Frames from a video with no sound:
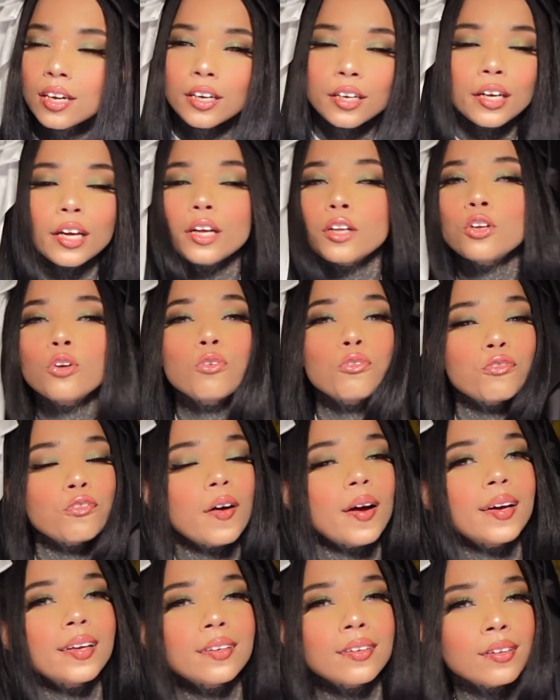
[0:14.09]
Can you
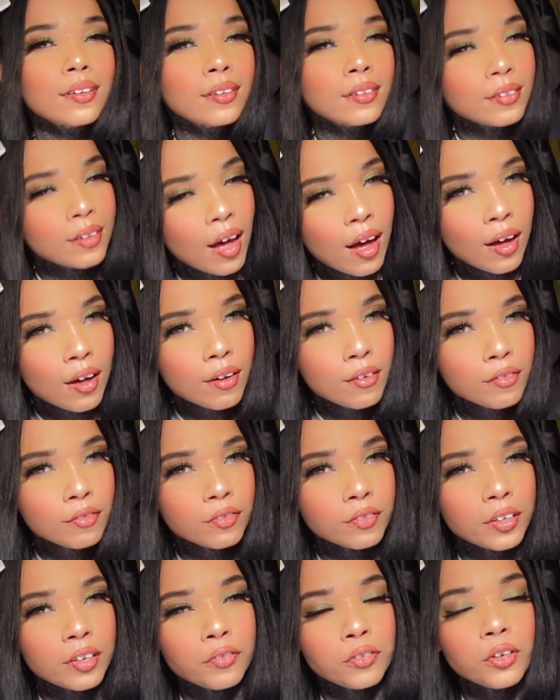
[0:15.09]
find
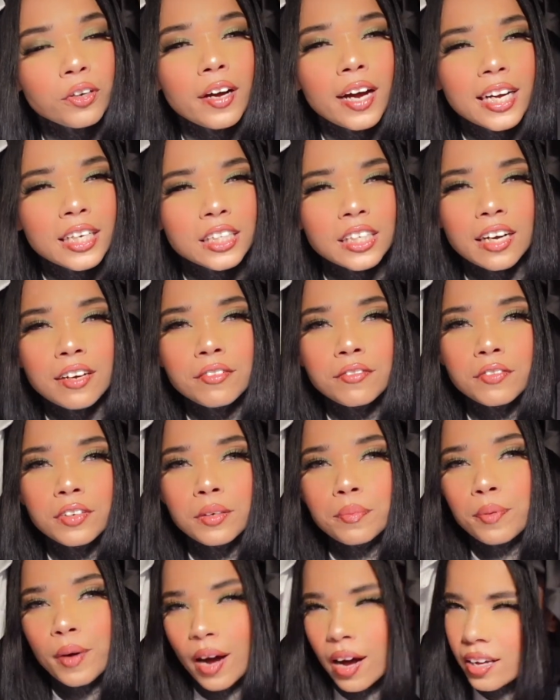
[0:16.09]
love if you're
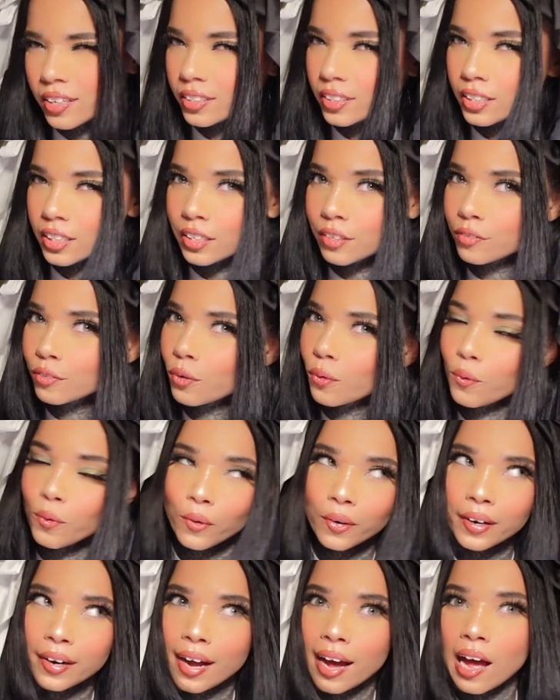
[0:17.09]
HIV positive
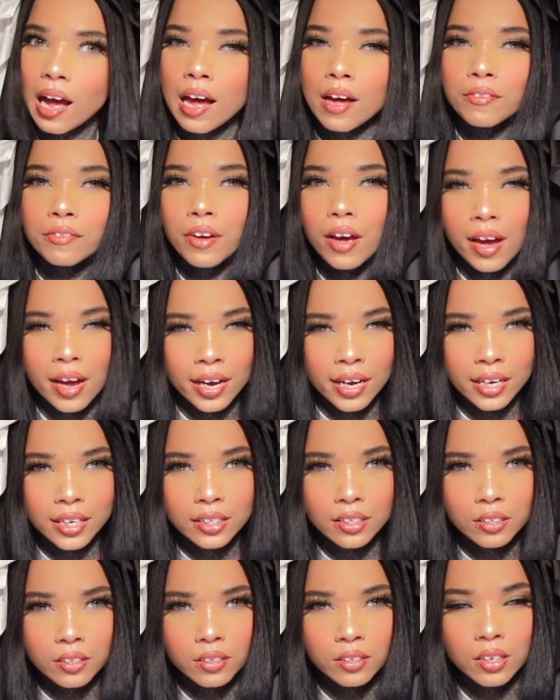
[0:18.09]
or have
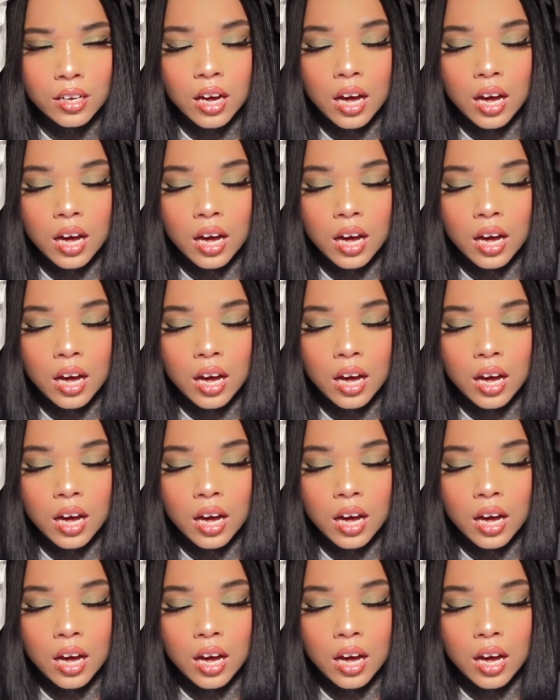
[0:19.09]
AIDS?